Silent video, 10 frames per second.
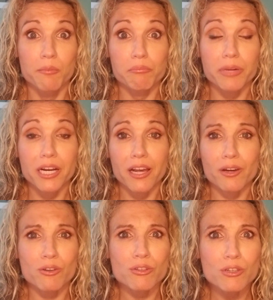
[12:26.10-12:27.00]
But
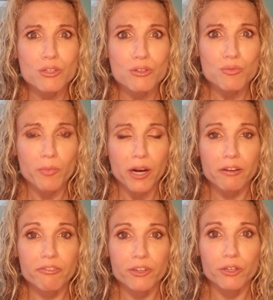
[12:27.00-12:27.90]
I also use
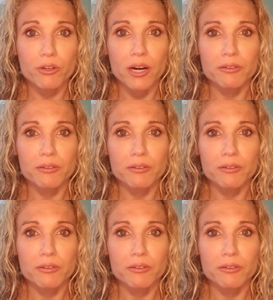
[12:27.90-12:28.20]
monk fruit.